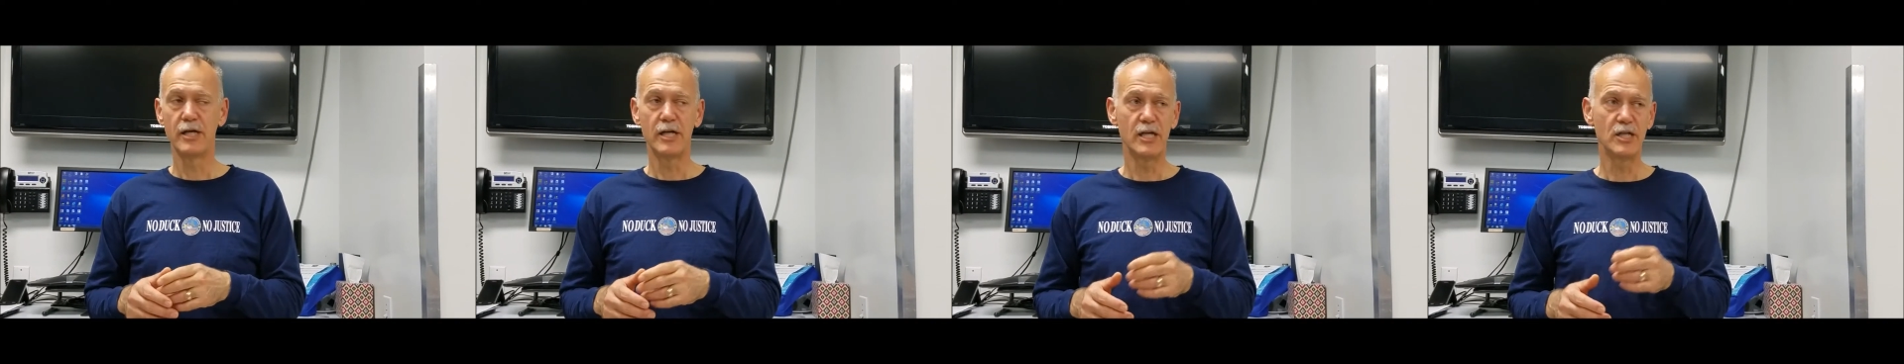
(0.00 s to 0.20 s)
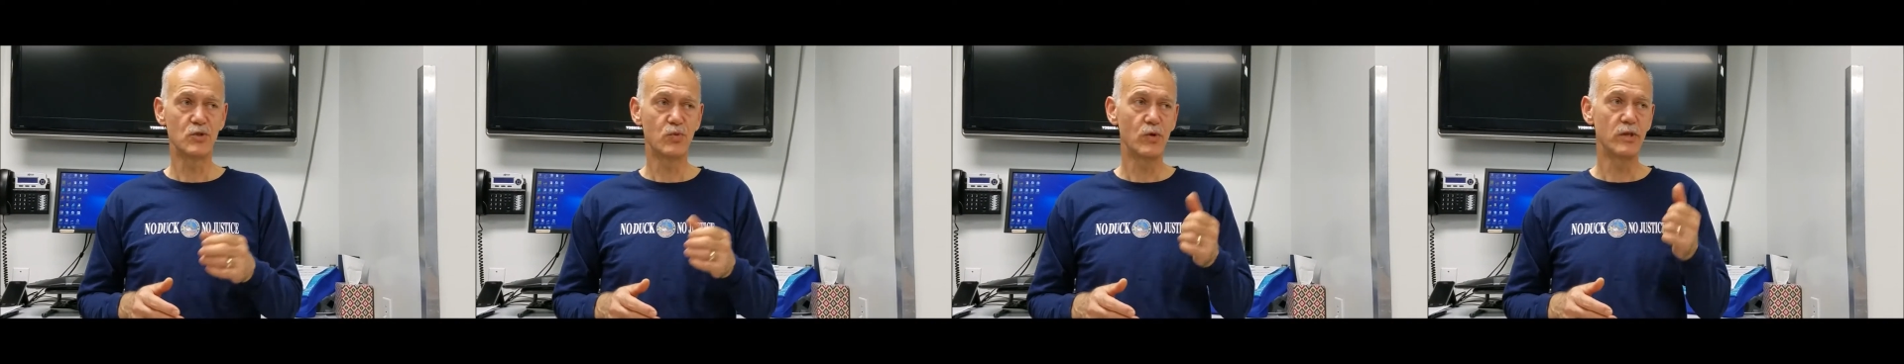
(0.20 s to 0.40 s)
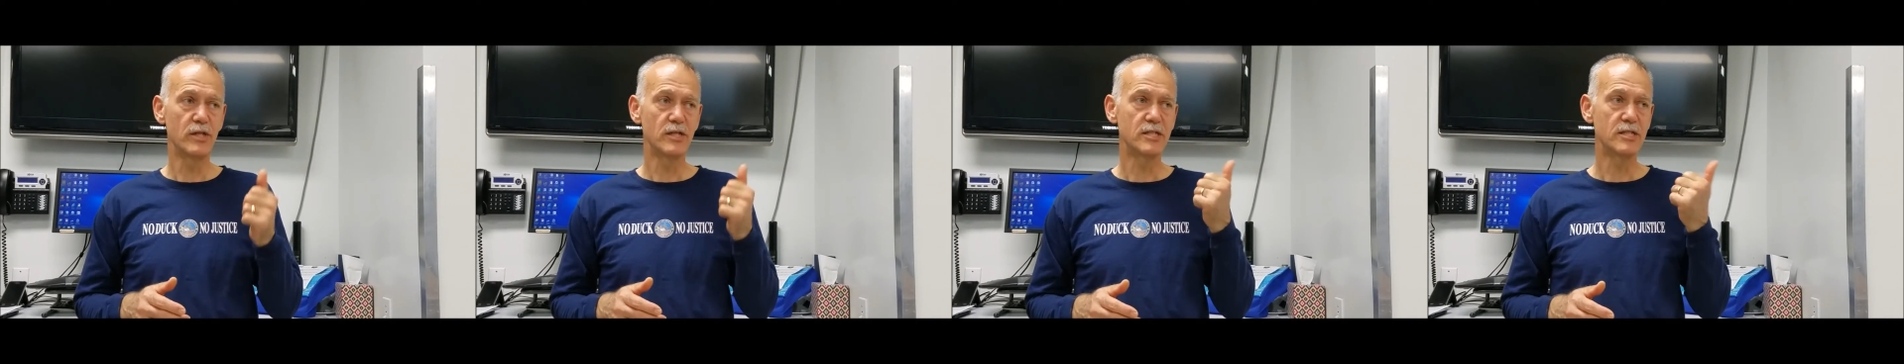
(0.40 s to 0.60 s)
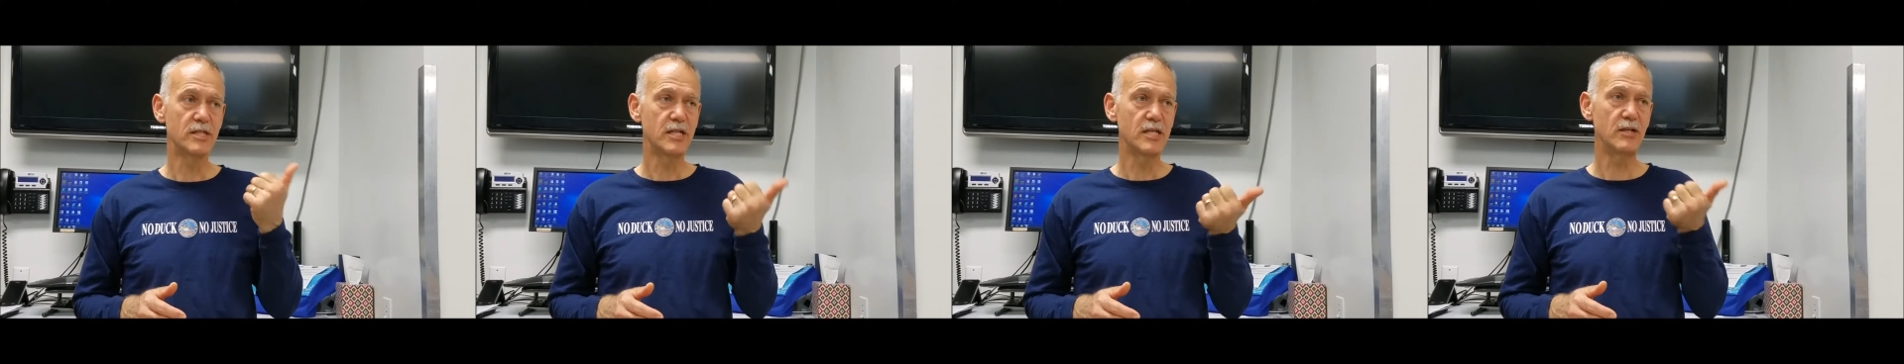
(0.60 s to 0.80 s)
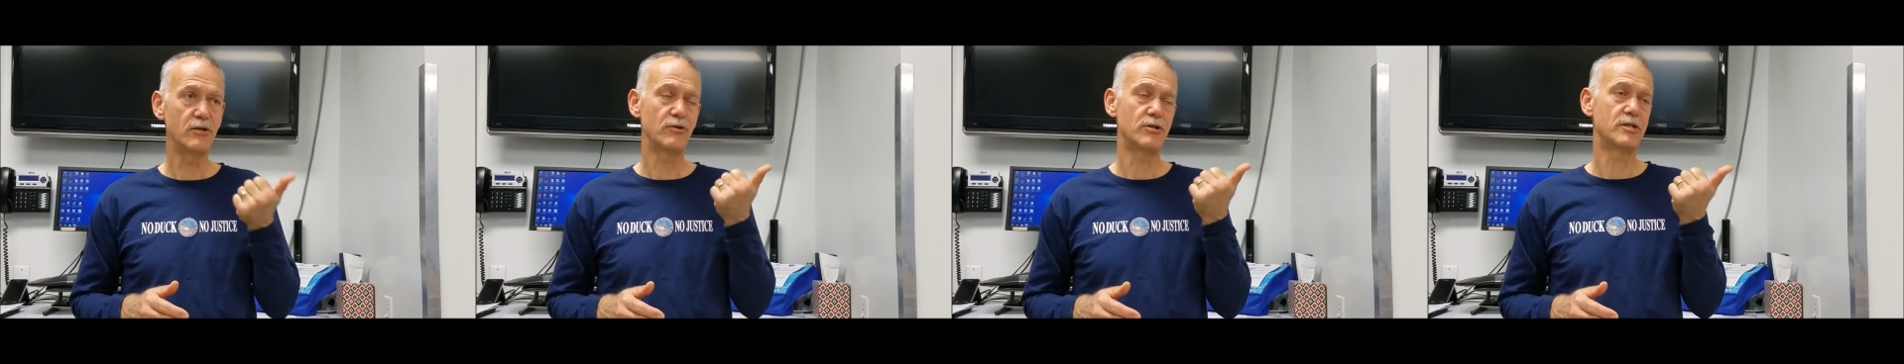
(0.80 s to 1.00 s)
is when the
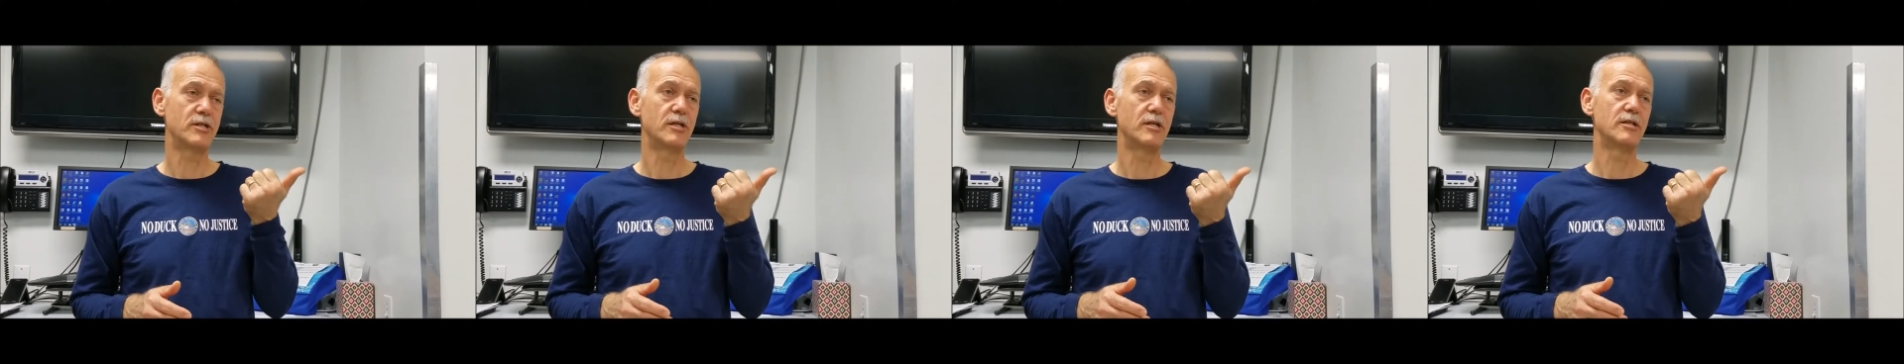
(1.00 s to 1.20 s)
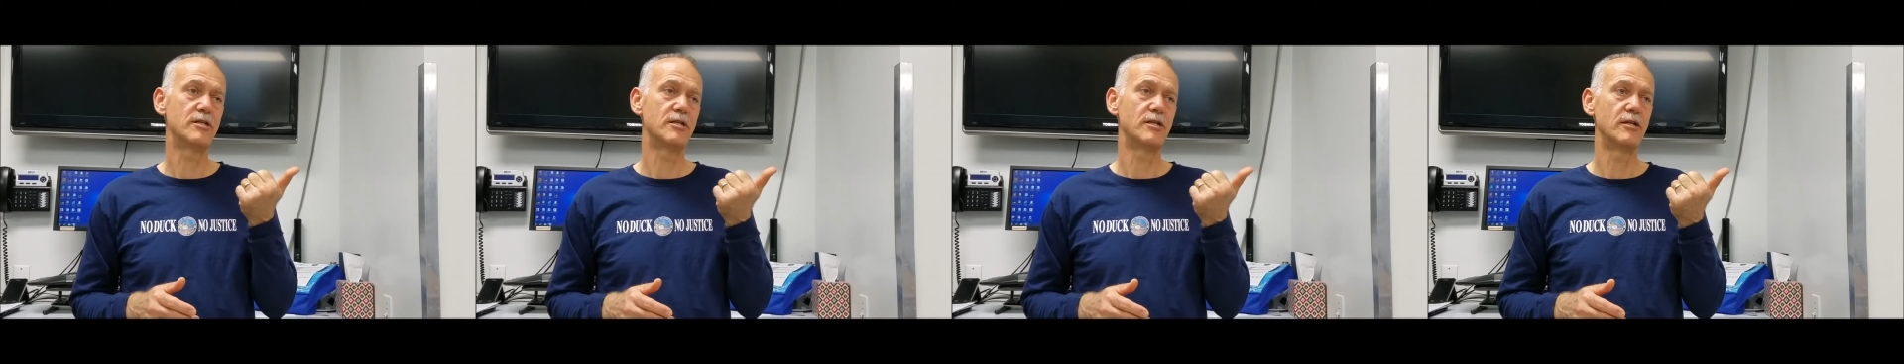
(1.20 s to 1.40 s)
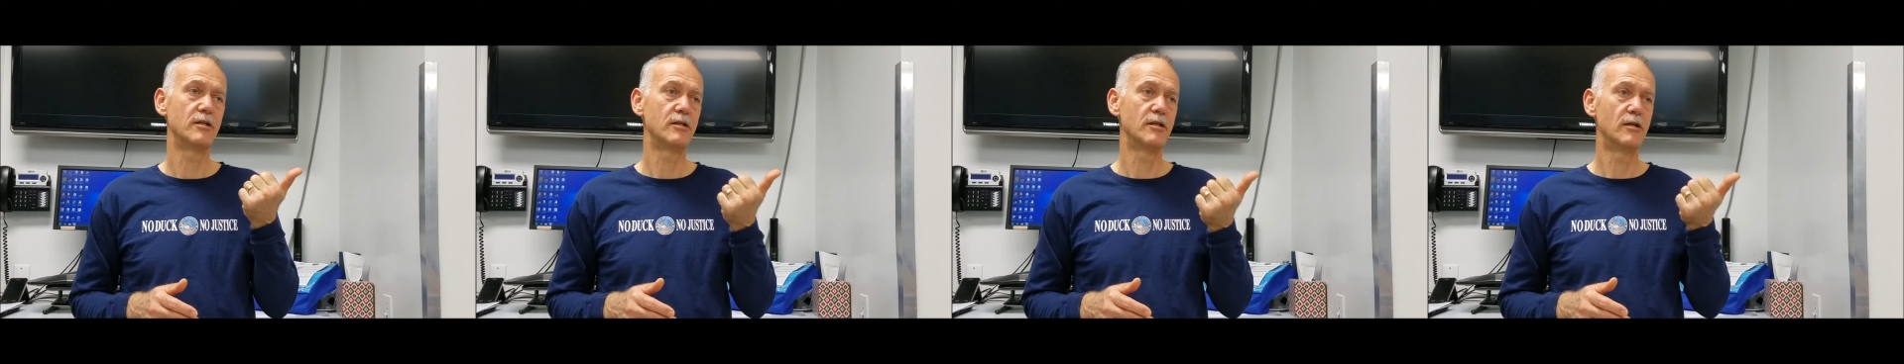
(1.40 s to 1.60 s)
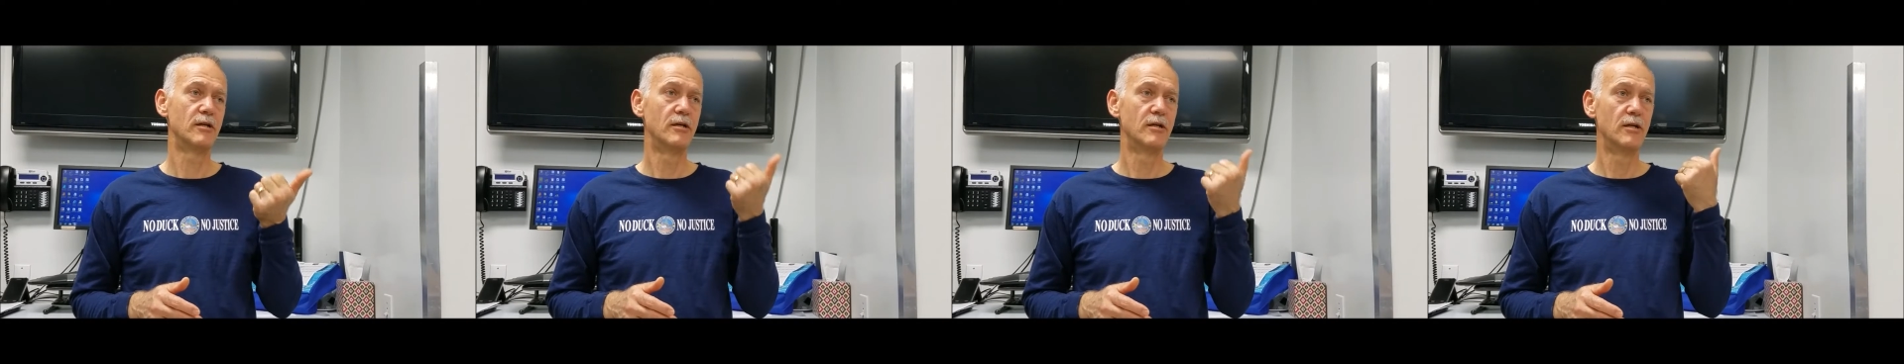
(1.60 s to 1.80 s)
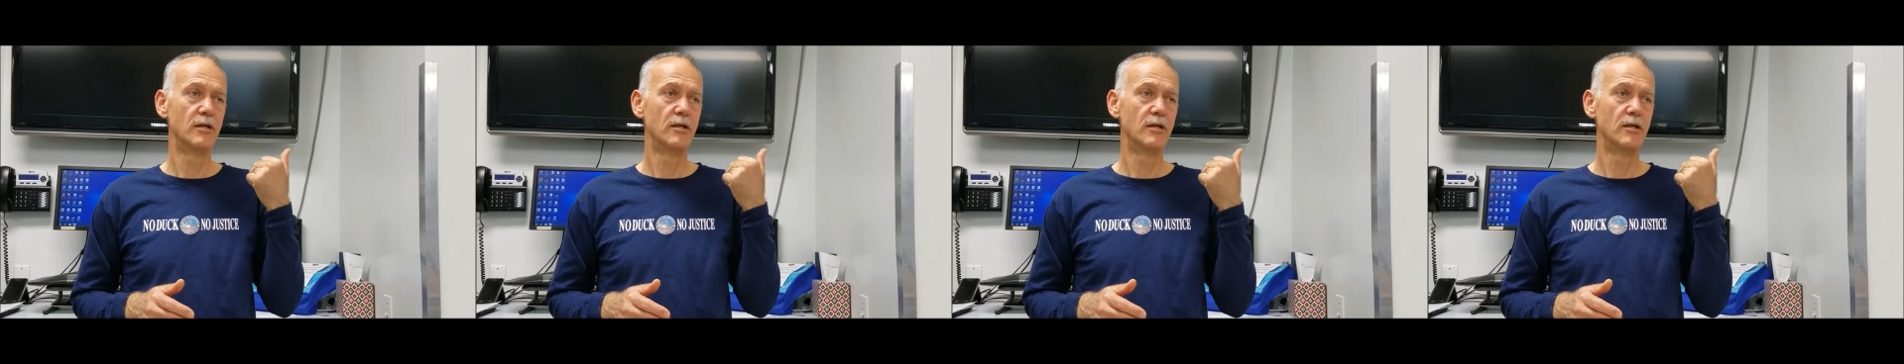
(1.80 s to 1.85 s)
senior citizen